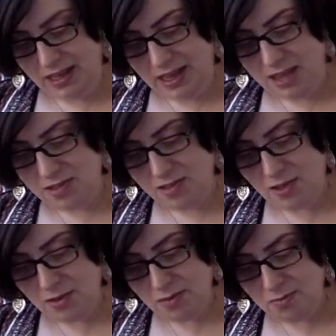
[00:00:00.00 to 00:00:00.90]
A
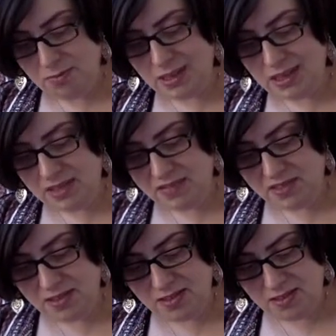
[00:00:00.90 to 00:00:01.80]
certain belief
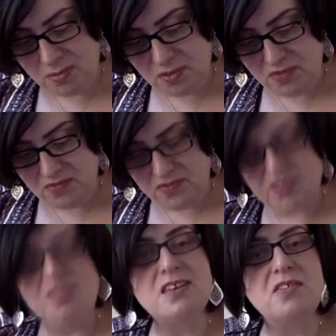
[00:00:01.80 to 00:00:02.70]
system of
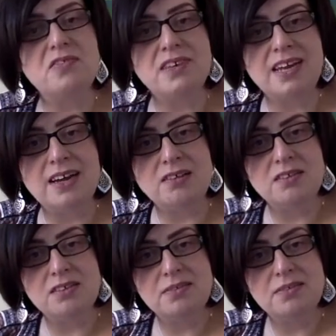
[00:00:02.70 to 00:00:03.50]
self-doubt.